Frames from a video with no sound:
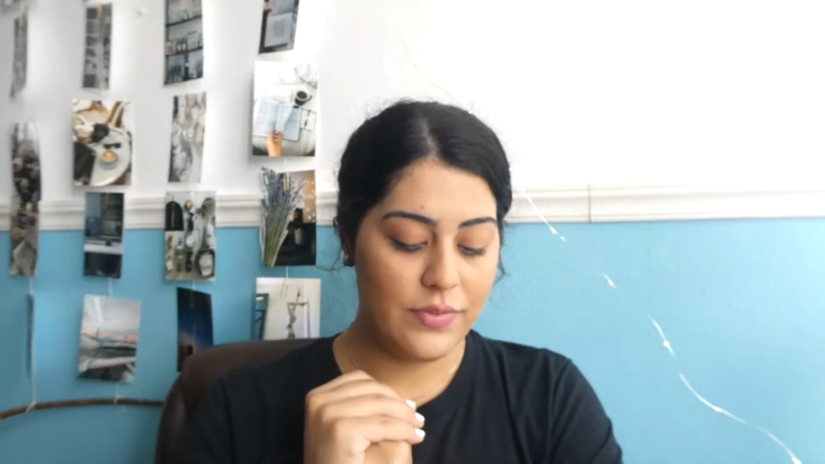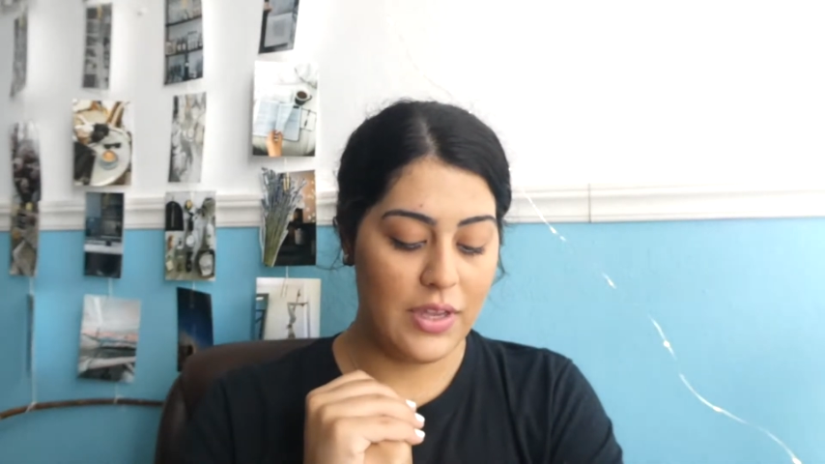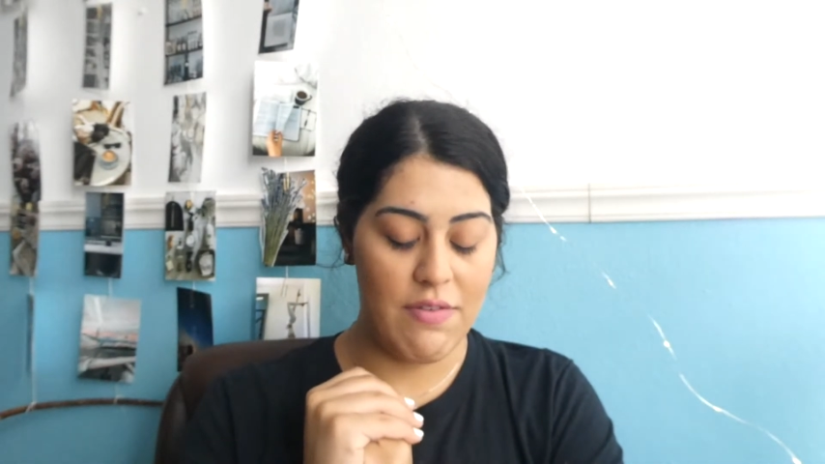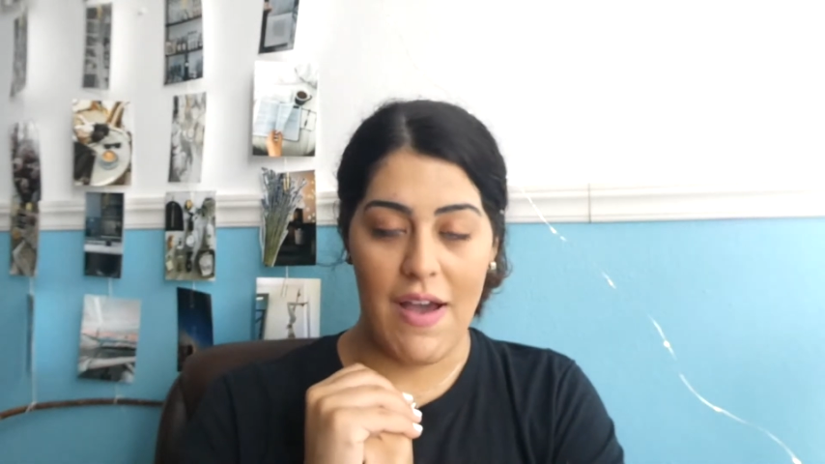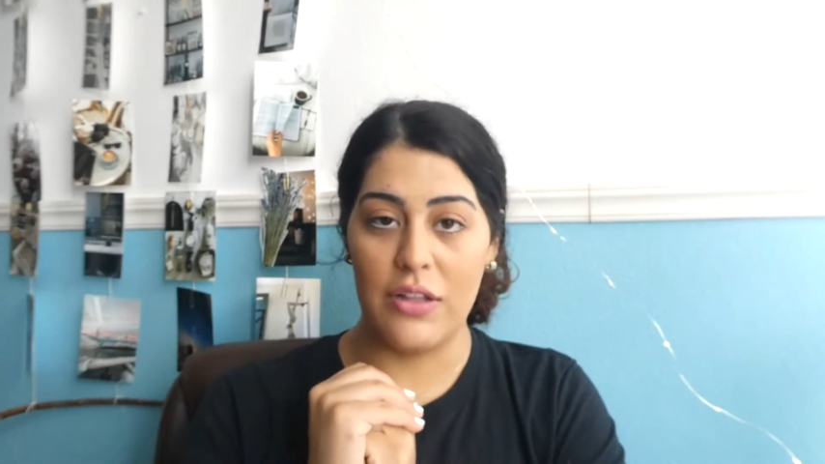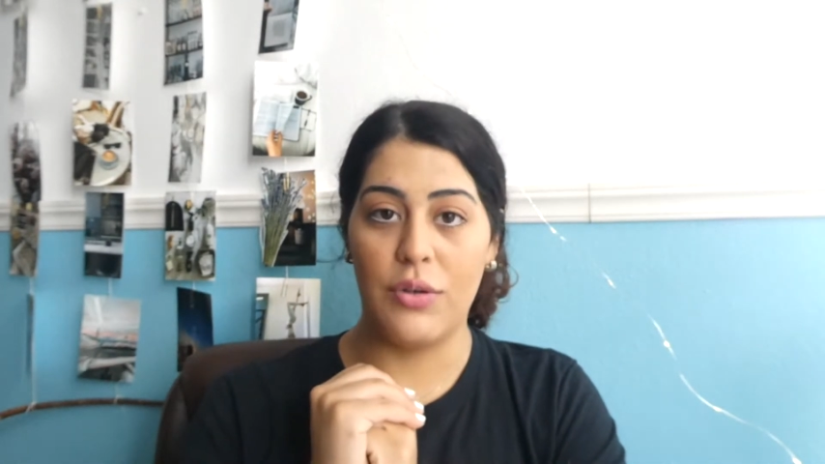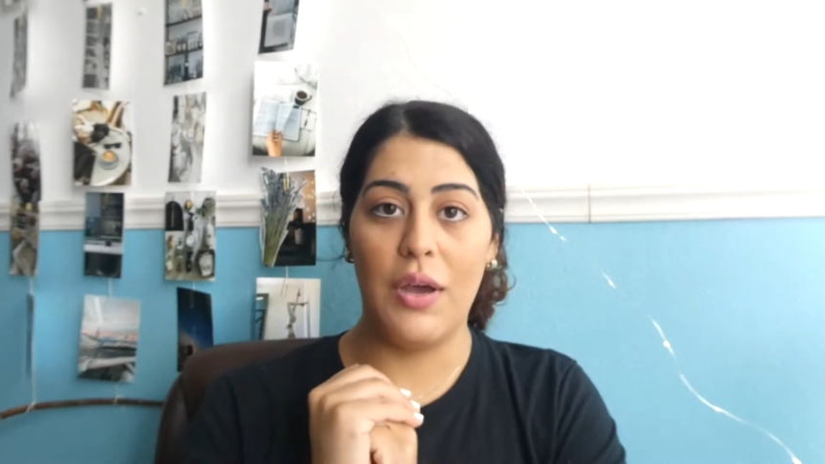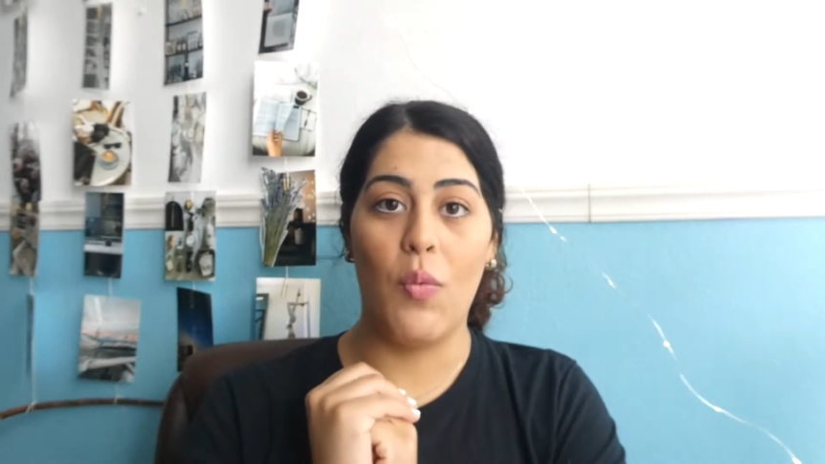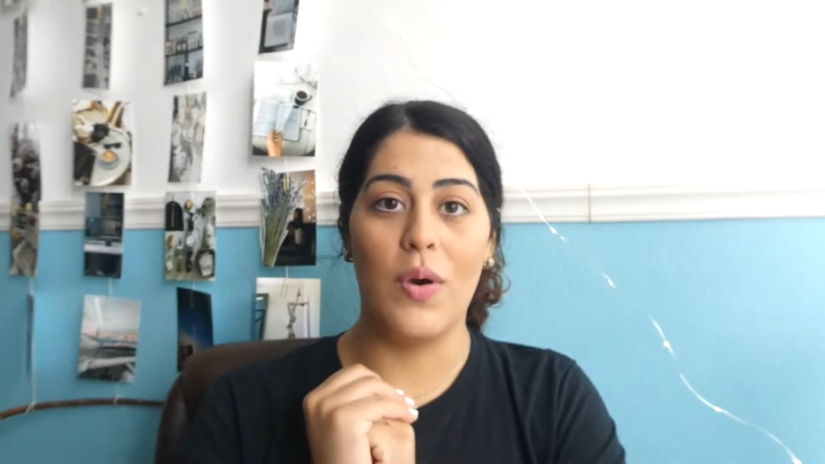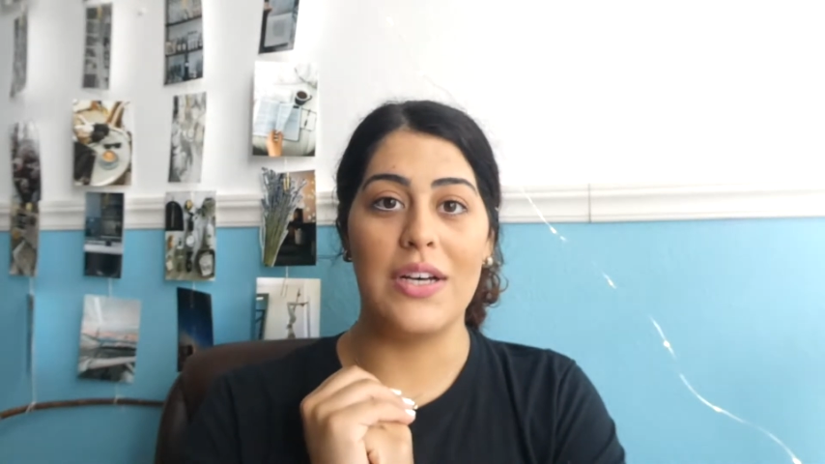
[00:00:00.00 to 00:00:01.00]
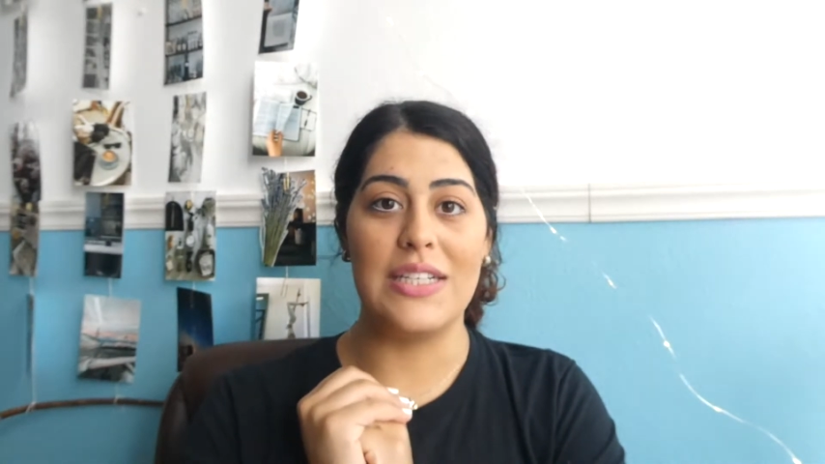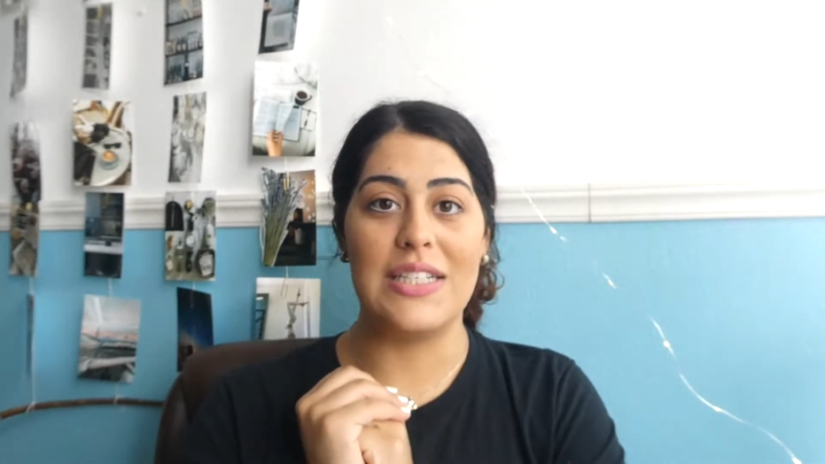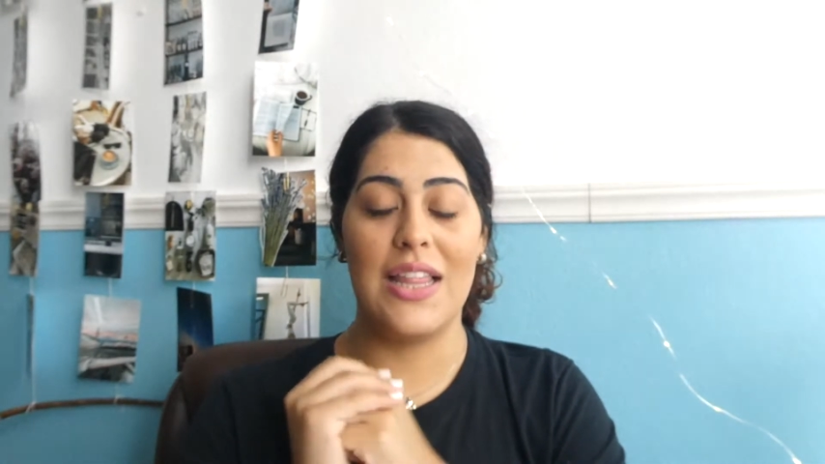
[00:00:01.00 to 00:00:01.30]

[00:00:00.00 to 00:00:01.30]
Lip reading: evaluate was